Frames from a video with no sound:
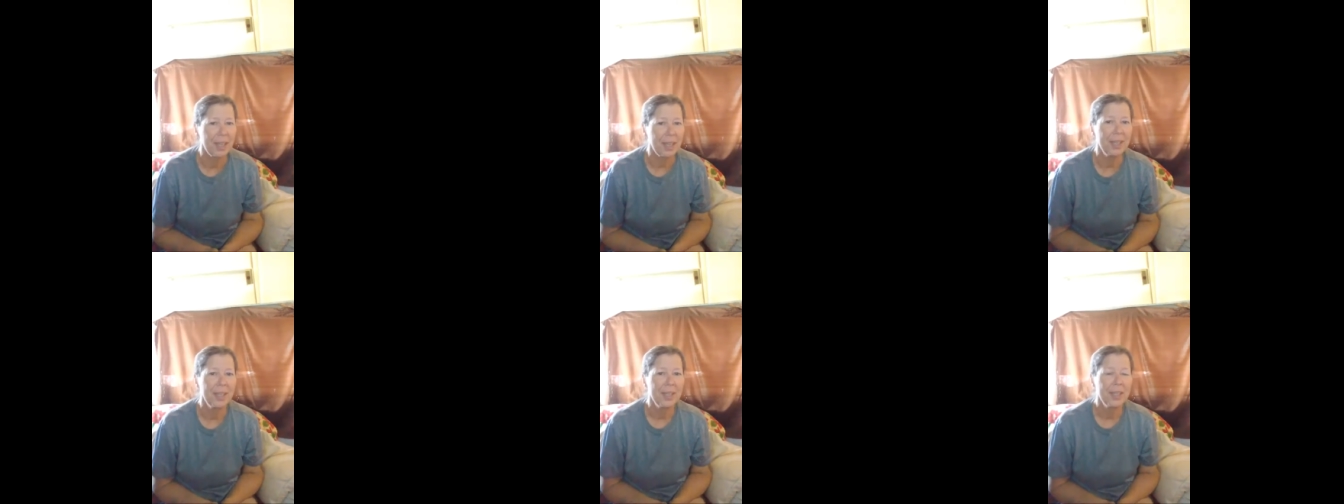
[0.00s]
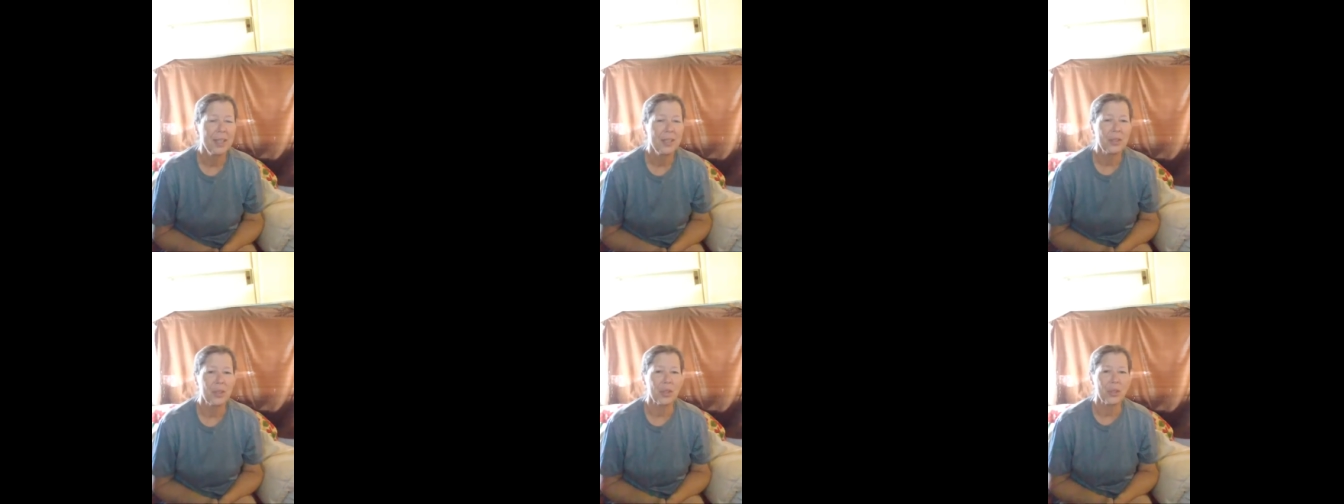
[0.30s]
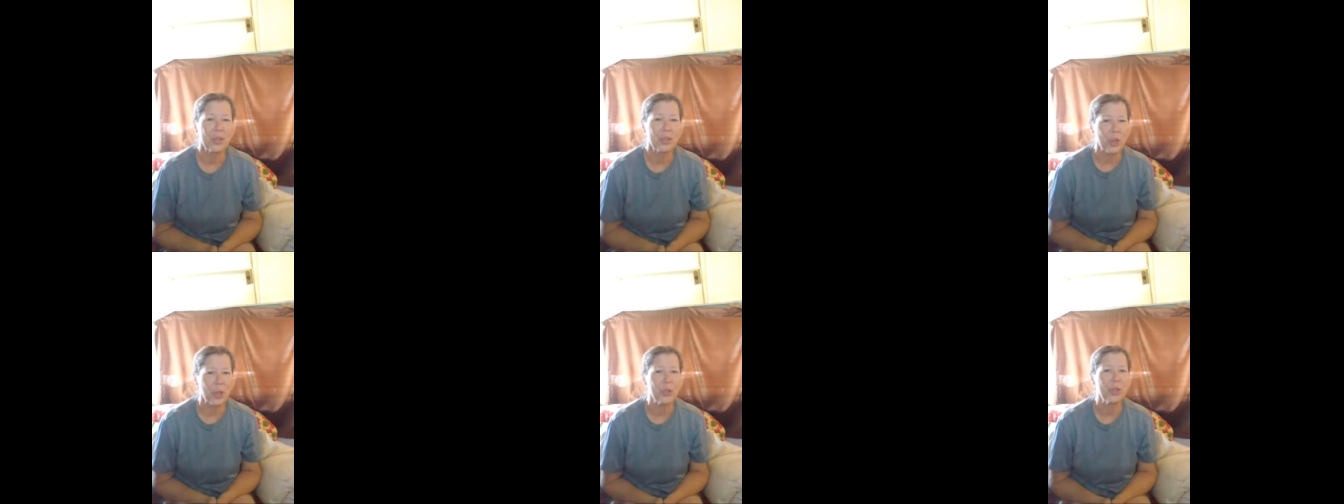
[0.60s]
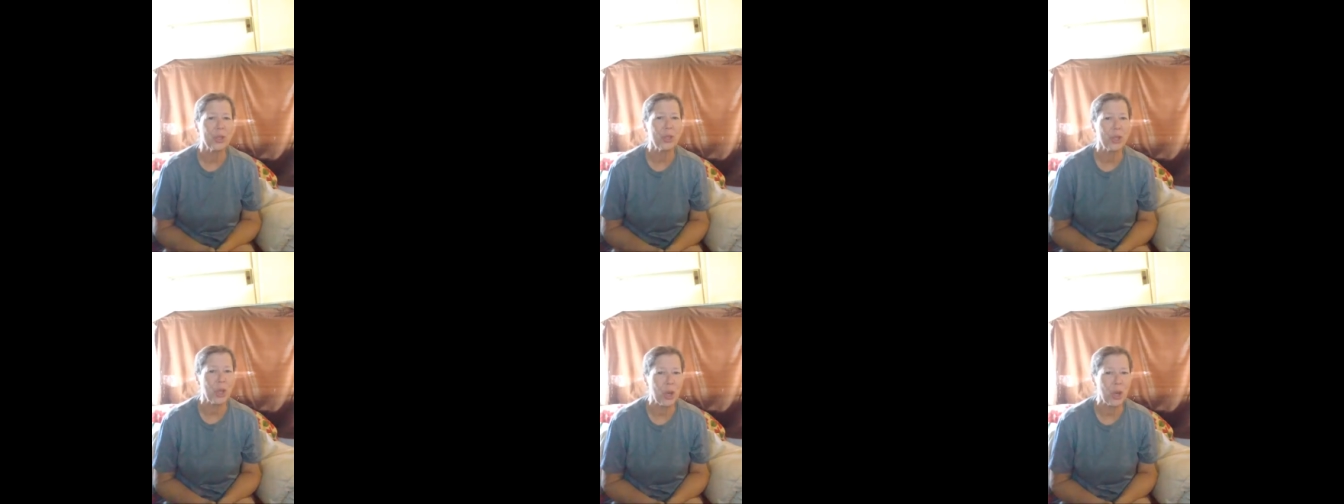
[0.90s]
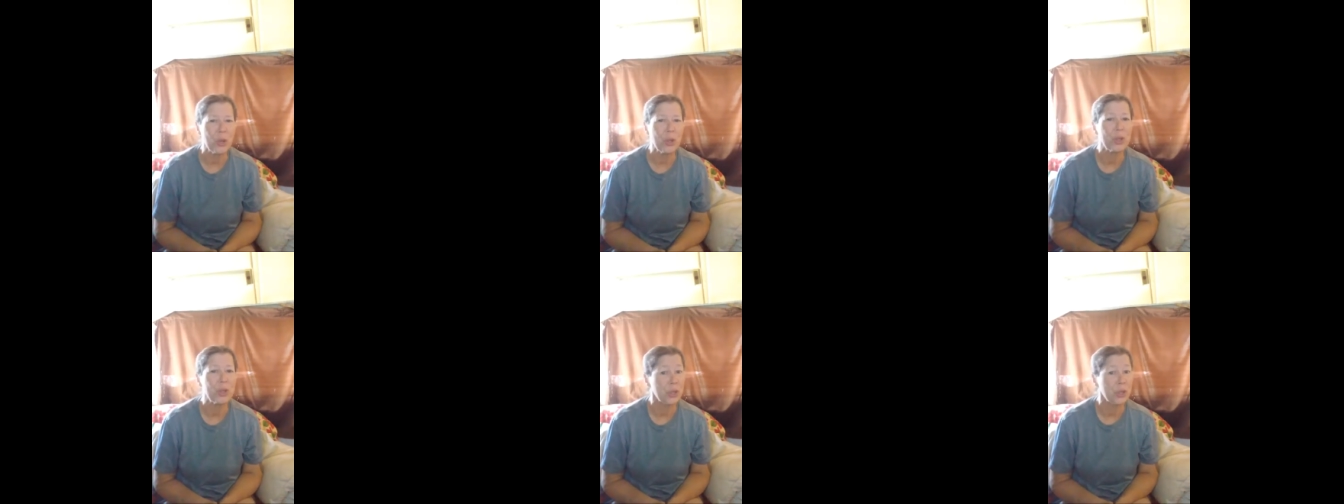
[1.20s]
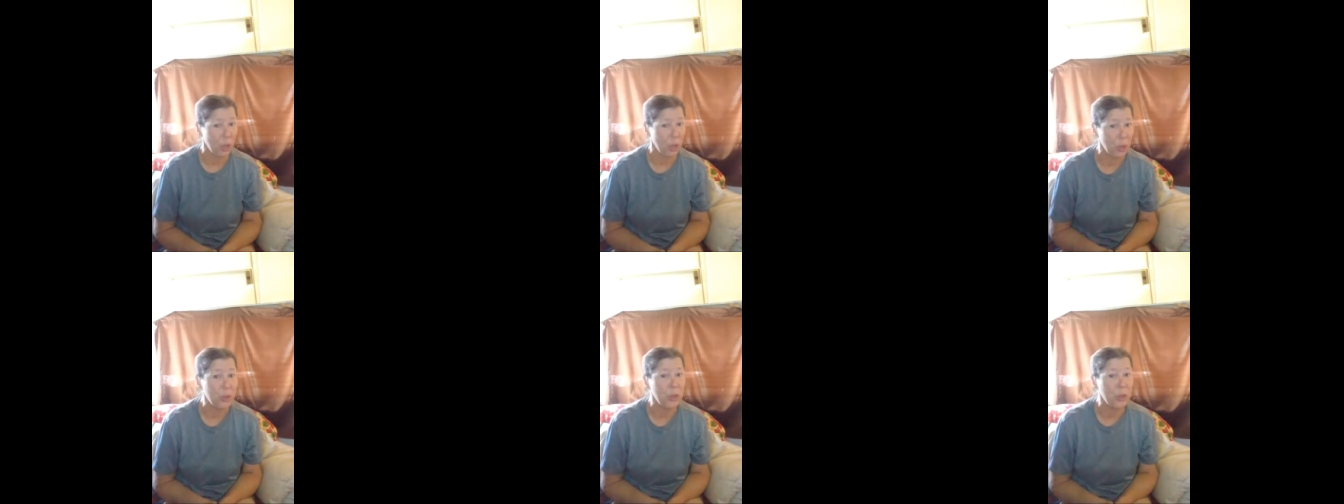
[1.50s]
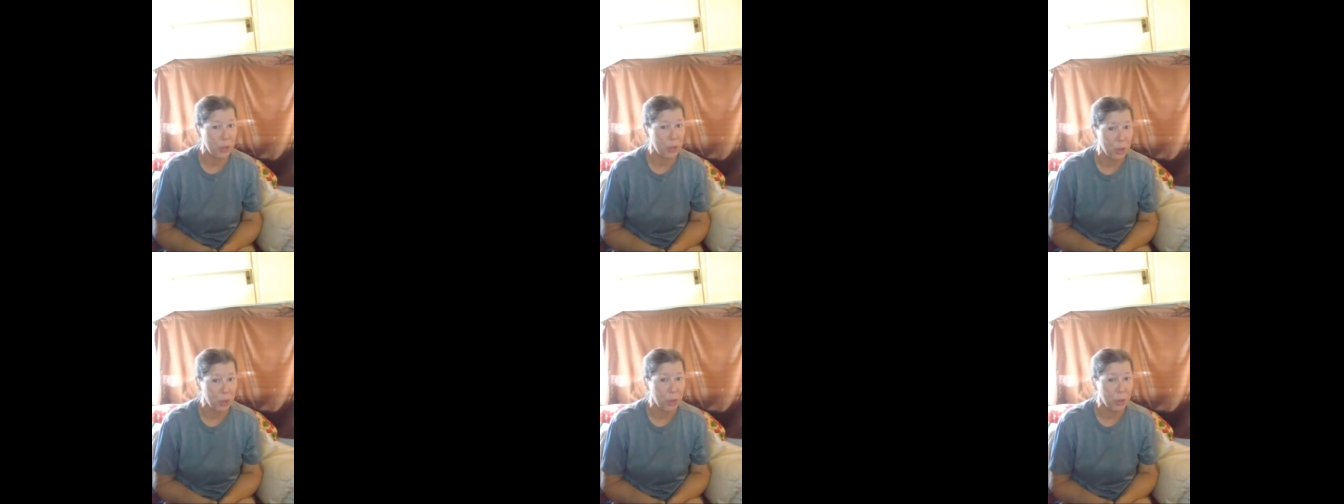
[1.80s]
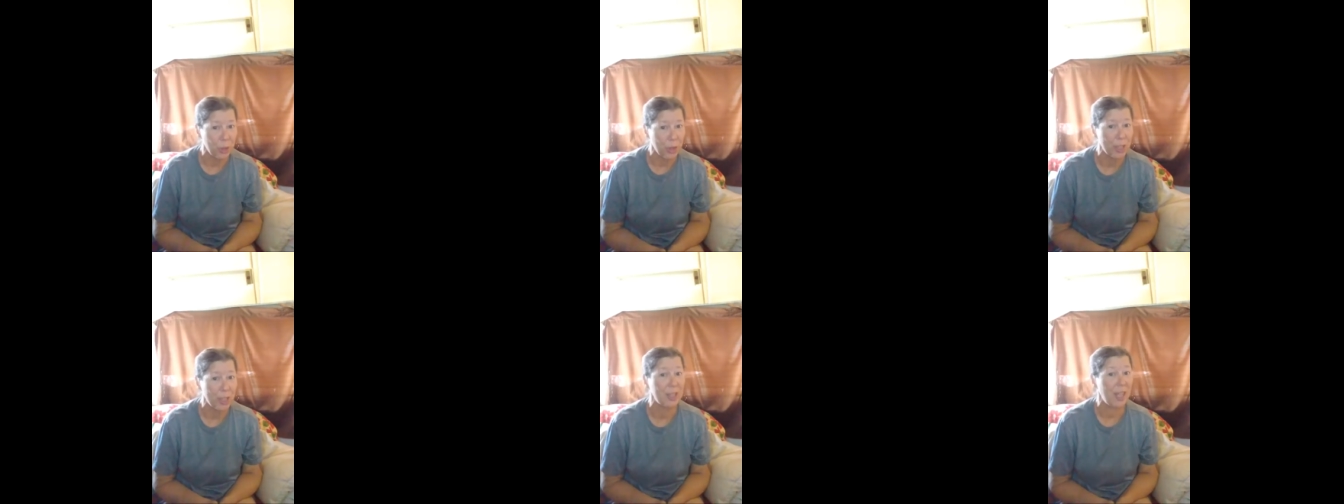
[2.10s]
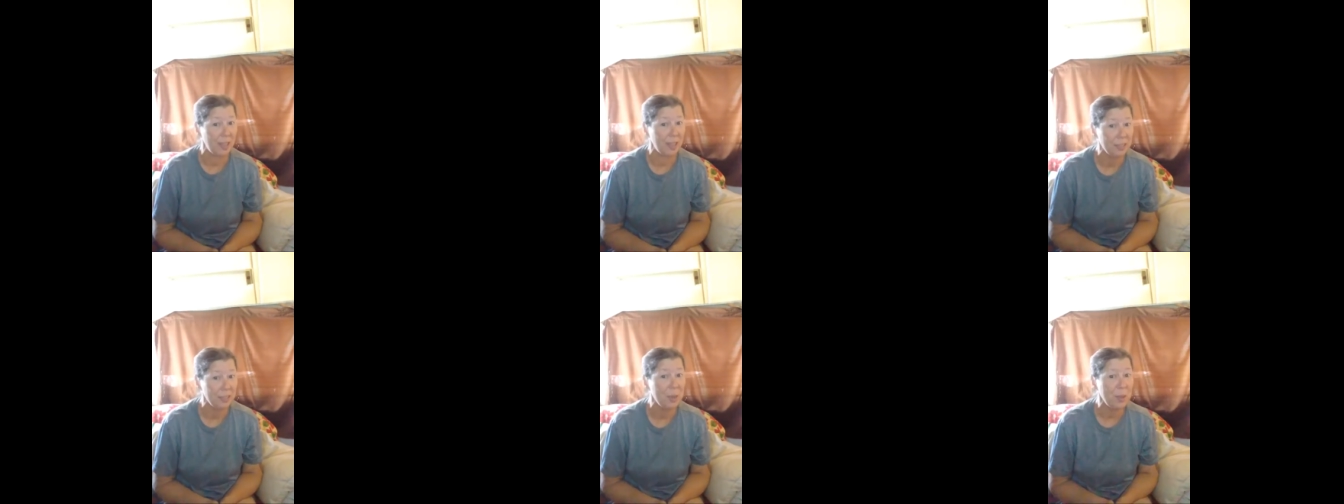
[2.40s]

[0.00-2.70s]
Okay? There's those that don't, there's those that do.